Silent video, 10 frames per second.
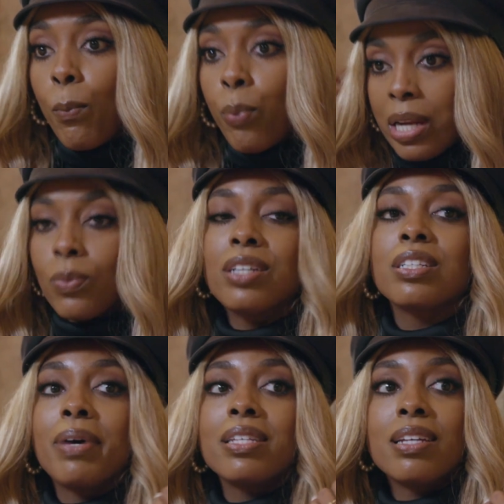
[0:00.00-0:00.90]

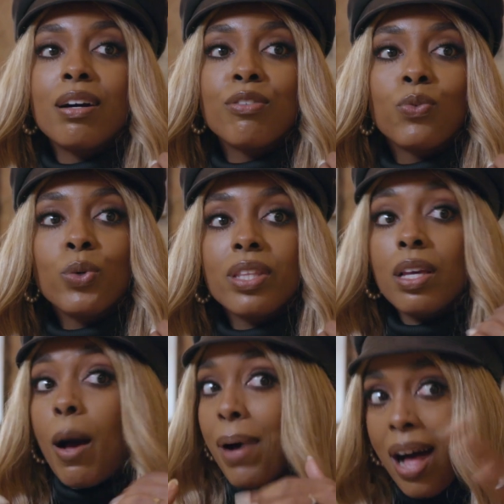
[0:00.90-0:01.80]
brainwashing myself with
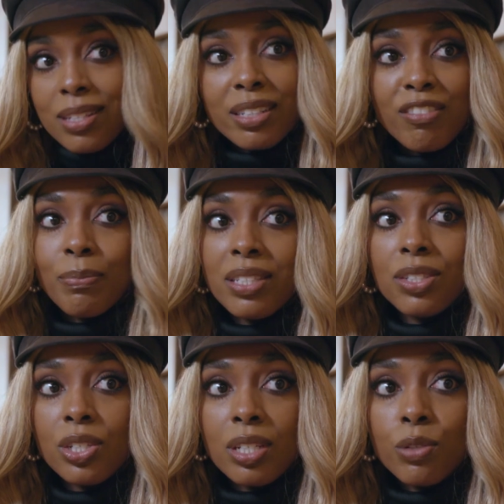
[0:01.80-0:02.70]
positive
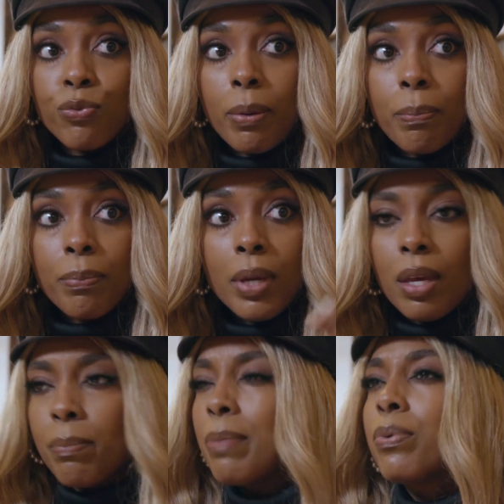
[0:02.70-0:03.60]
messages from
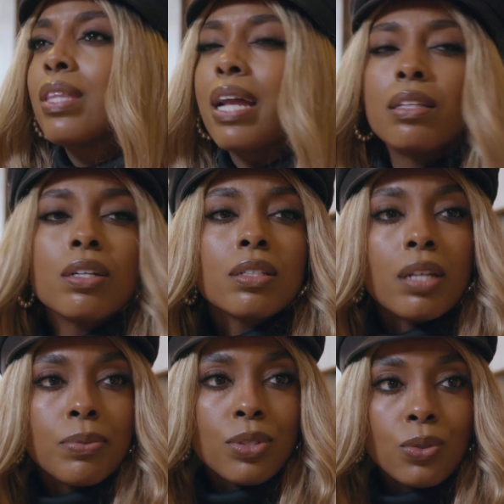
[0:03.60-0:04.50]
people that I looked
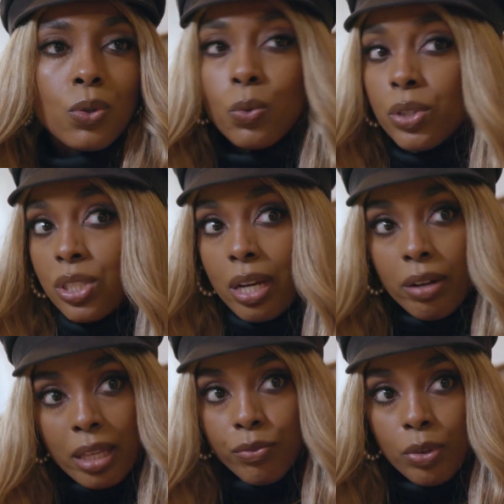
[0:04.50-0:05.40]
up to who were
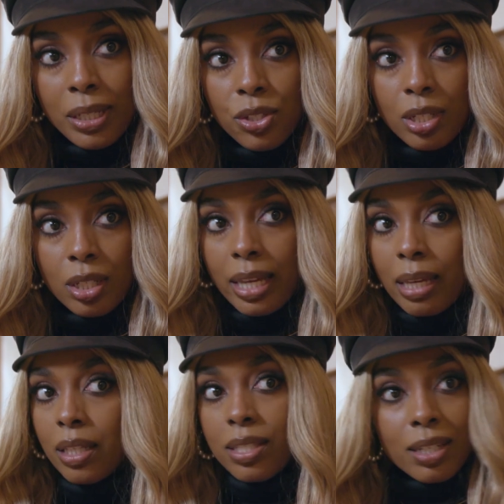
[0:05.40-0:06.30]
sharing information,
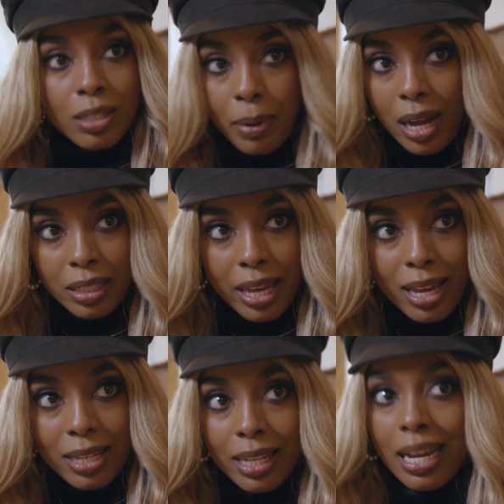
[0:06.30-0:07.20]
like listening to
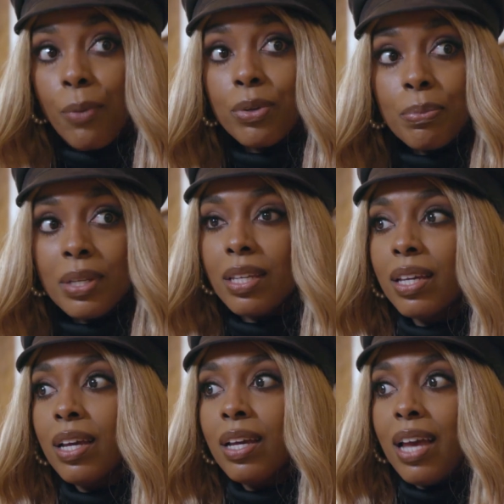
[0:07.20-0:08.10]
podcasts. Like I would be
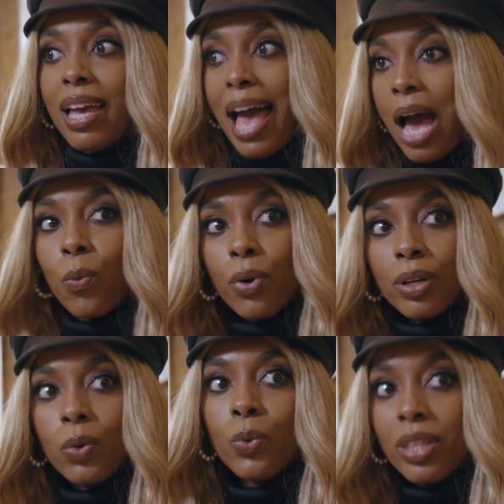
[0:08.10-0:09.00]
at
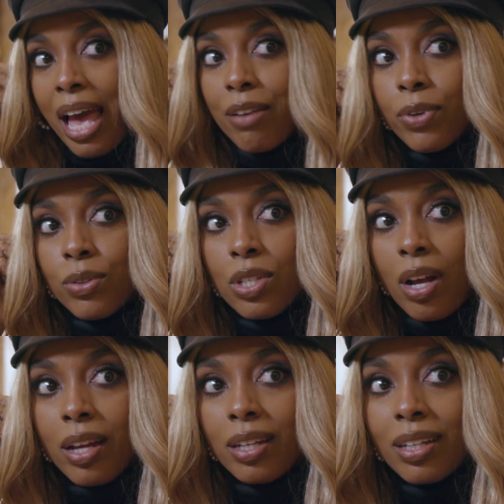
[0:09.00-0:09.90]
work with headphones
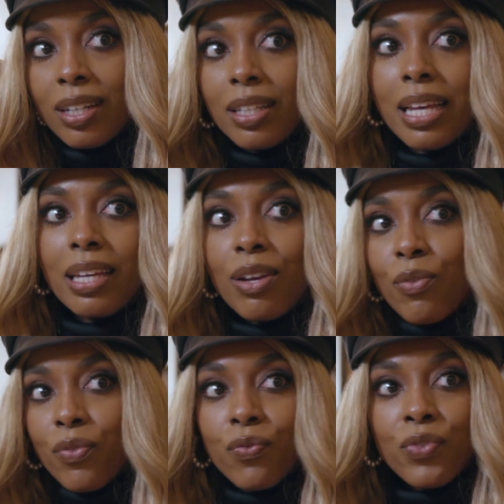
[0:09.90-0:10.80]
on, like
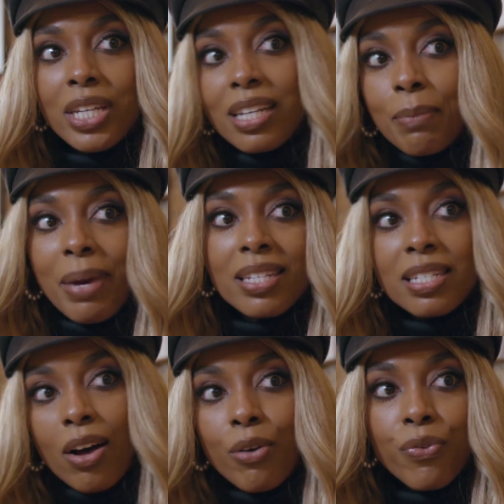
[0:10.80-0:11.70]
feeding
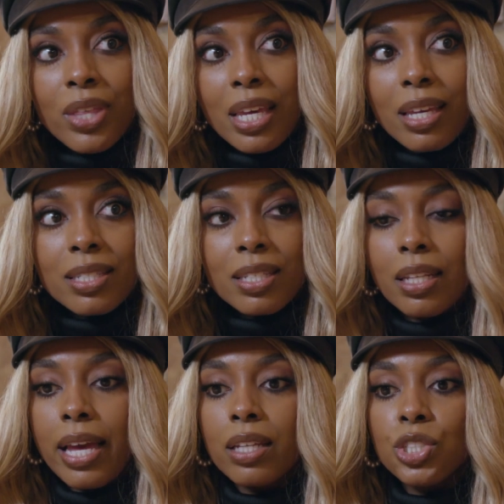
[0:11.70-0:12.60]
myself things to
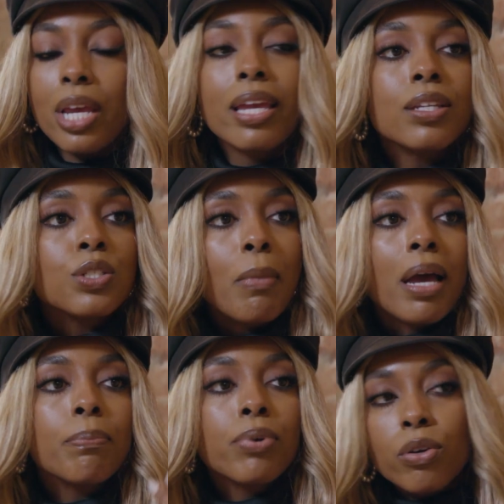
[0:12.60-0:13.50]
like change
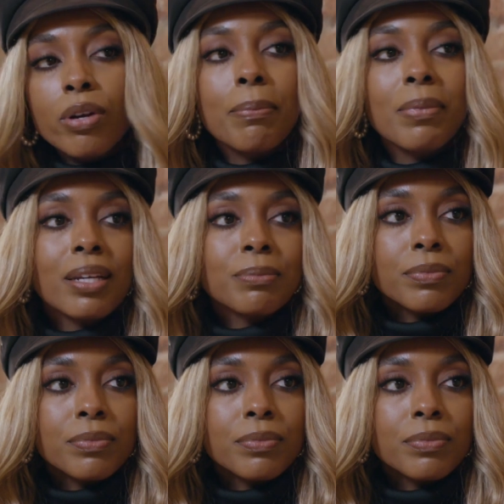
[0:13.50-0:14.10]
my programming.